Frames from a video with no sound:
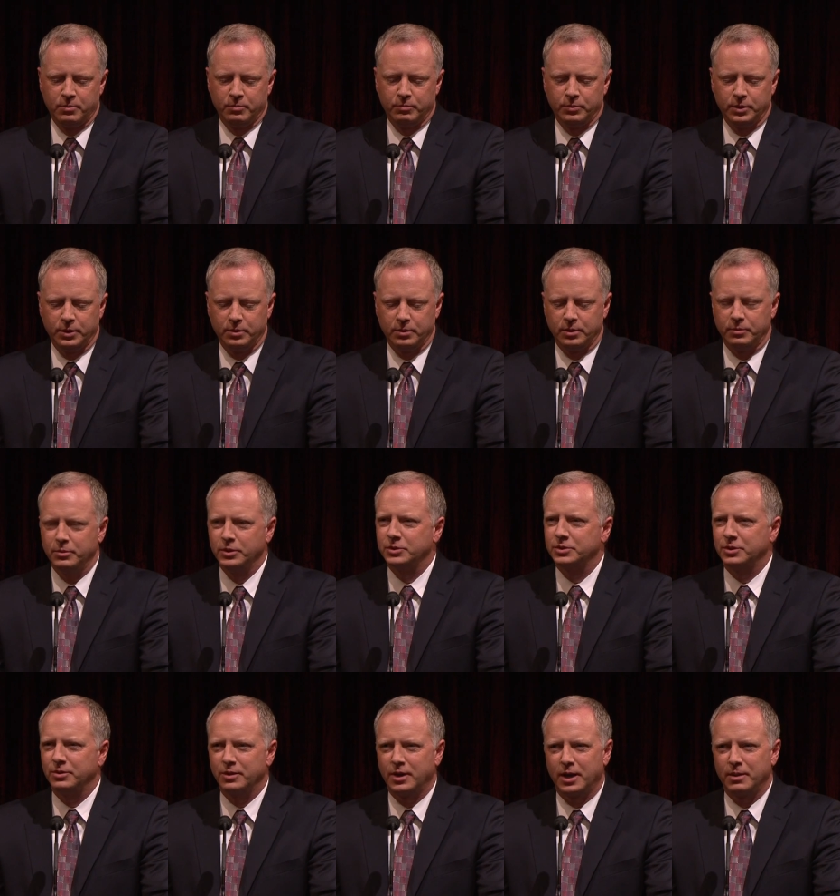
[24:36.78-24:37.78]

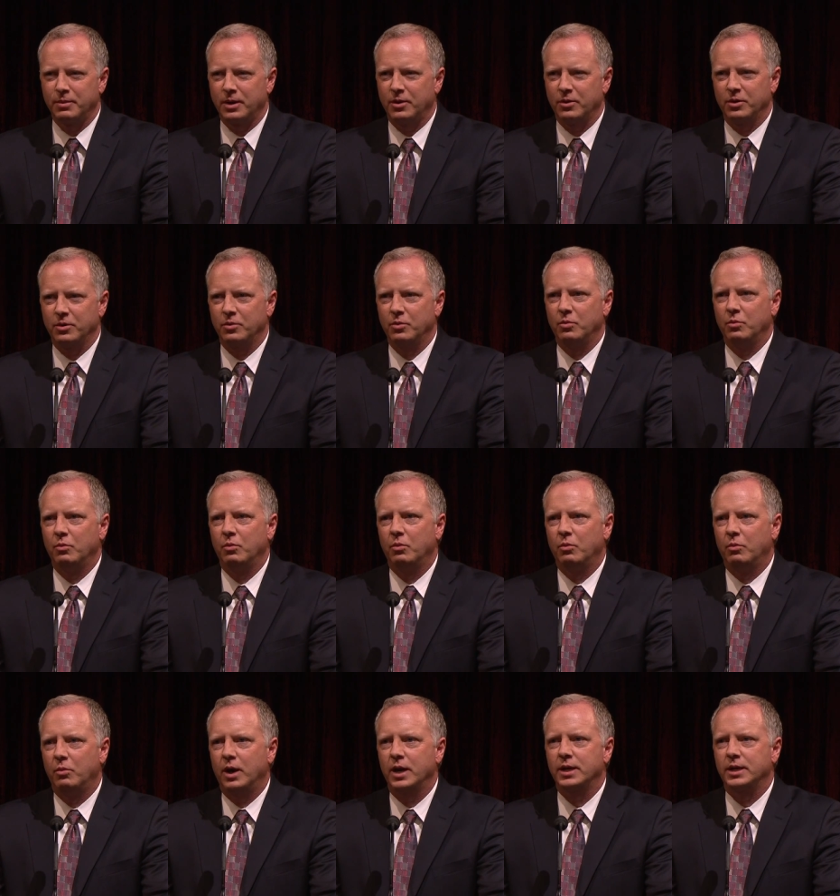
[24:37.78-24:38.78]
Mr. Neibaur,
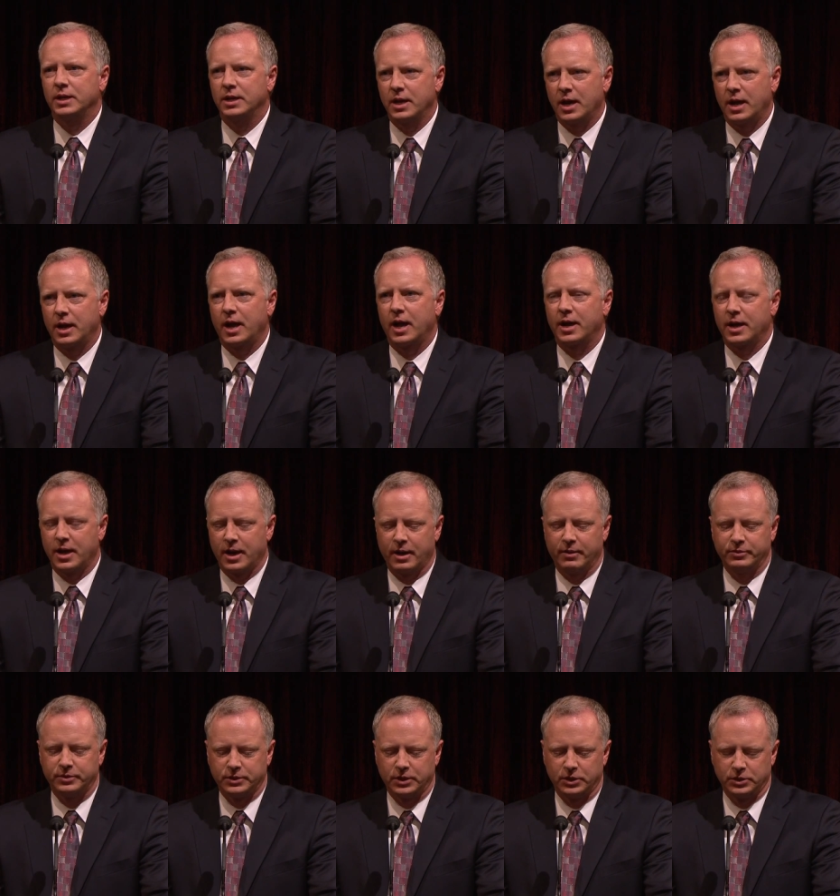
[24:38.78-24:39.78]
why cannot I
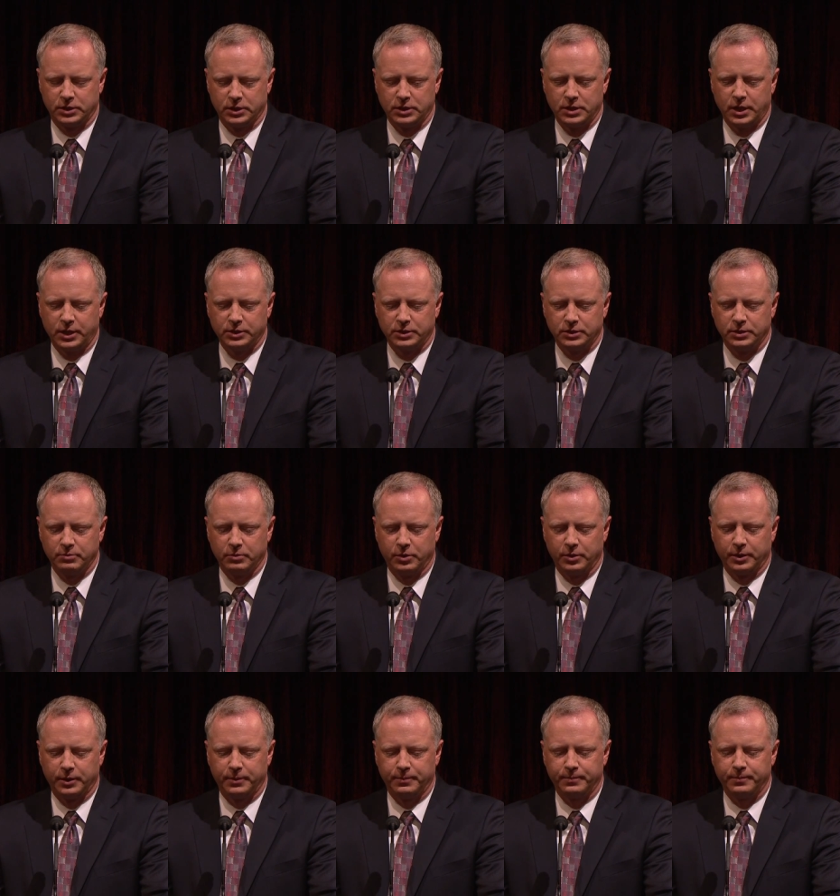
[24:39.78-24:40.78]
have such a
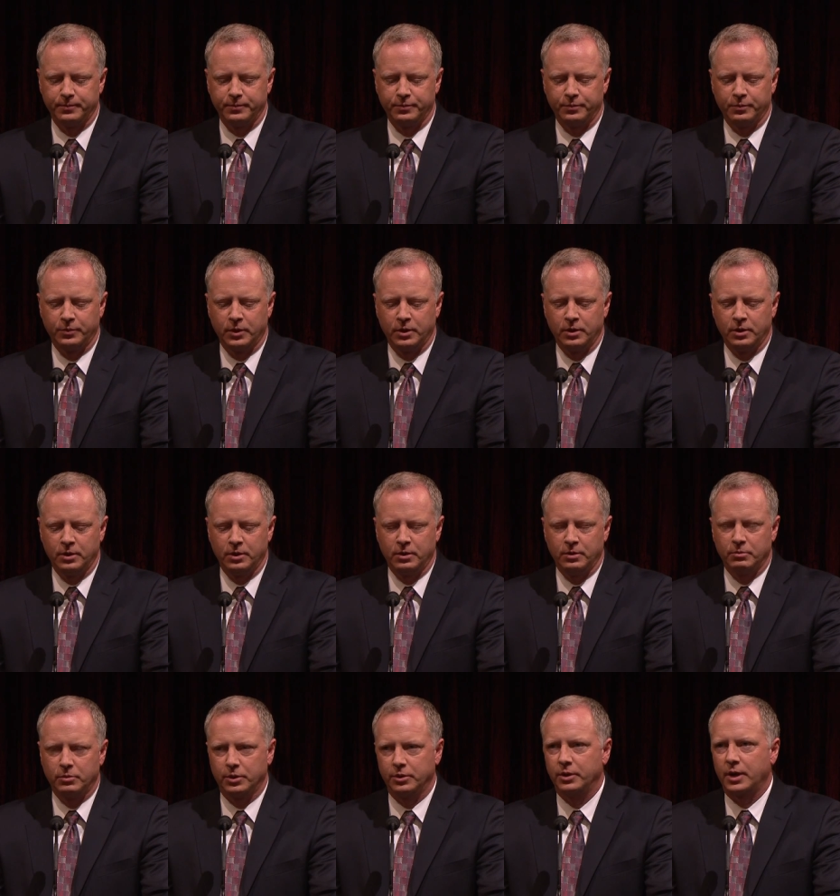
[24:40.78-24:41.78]
testimony?
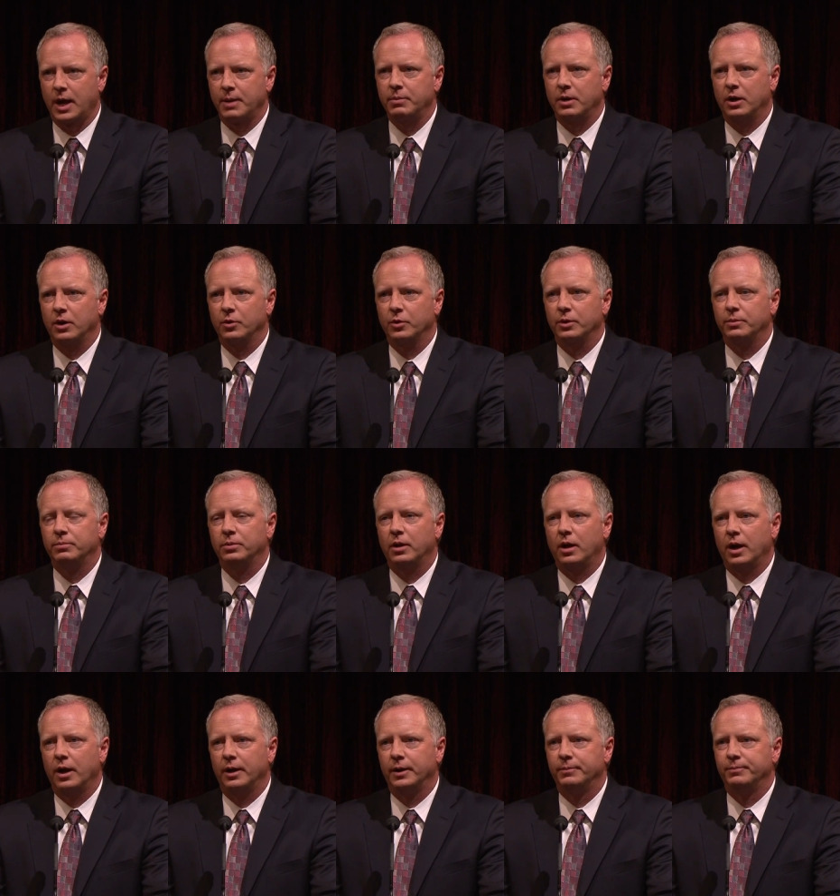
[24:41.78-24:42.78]
Brother Neibaur
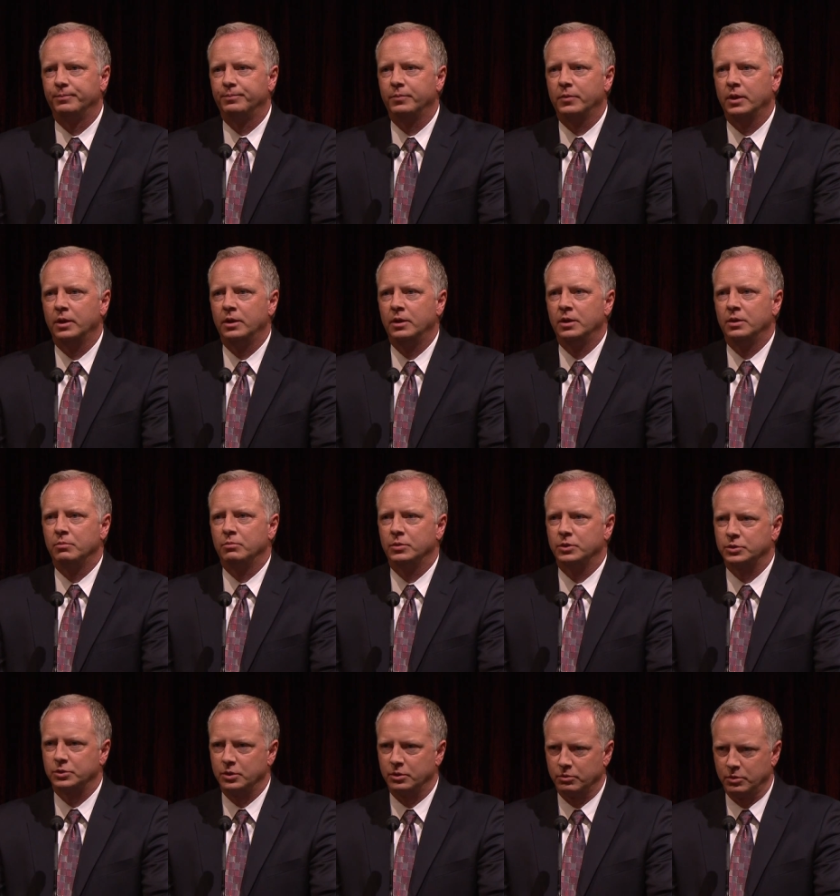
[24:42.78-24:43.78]
replied,
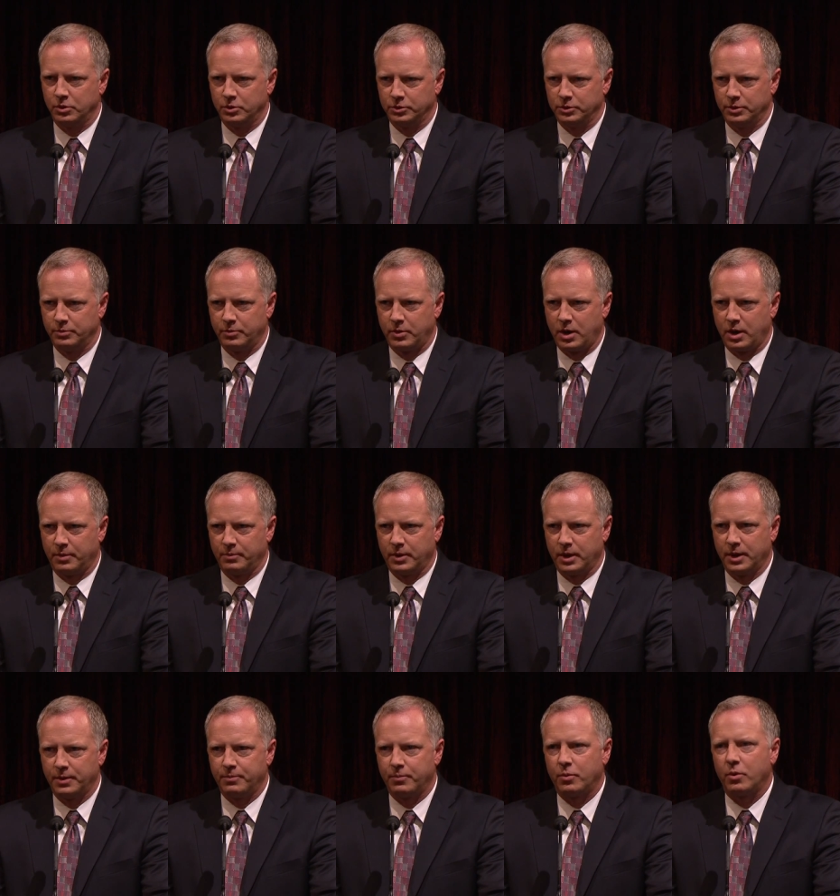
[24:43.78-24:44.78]
Mr. Rosenbaum,
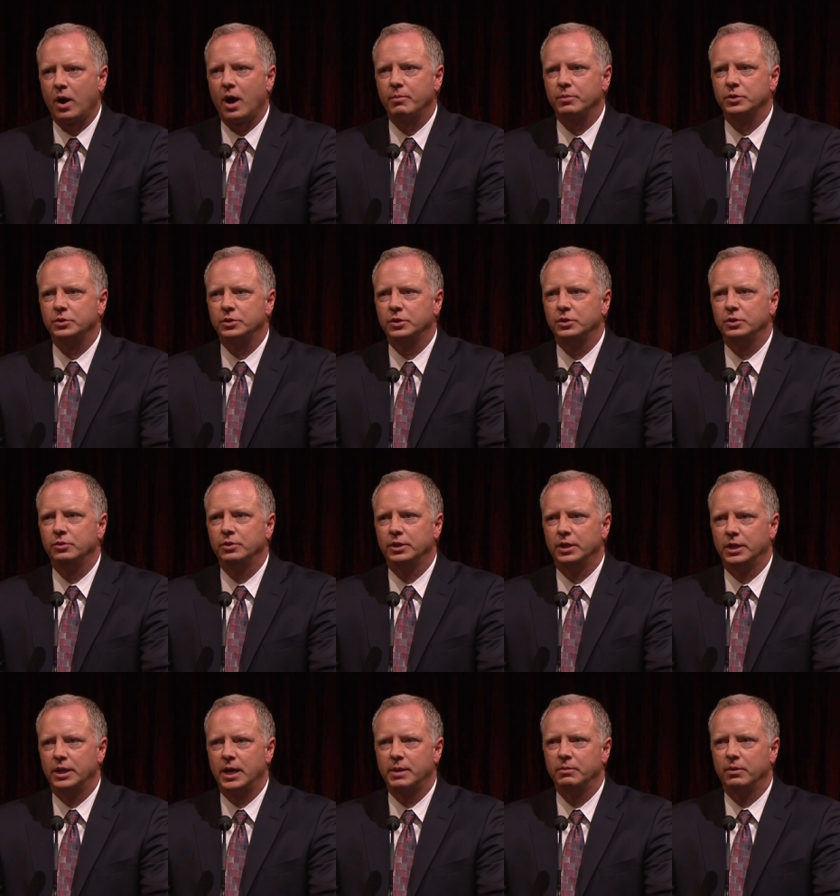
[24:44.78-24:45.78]
I promise you in
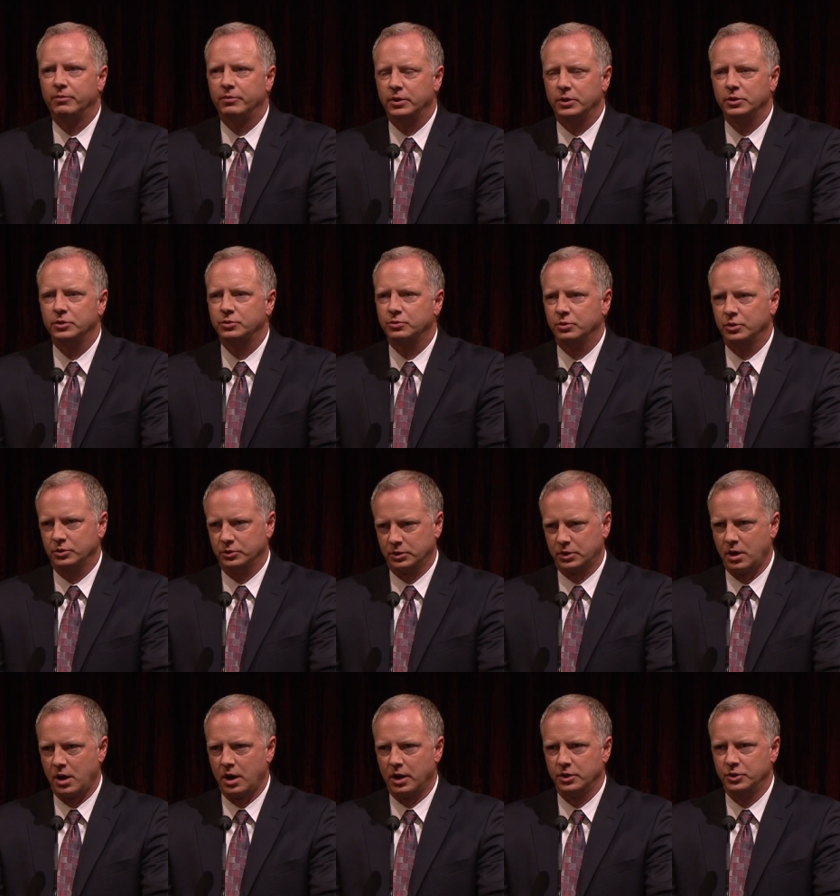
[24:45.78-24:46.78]
the name of Israel's
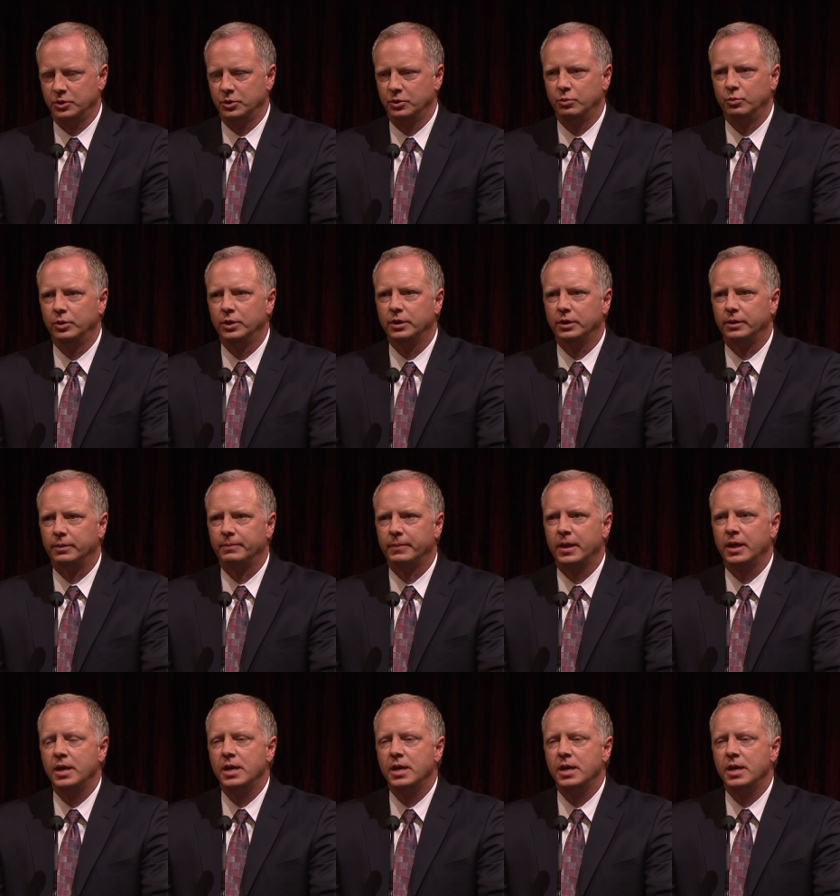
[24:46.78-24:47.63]
God, you will.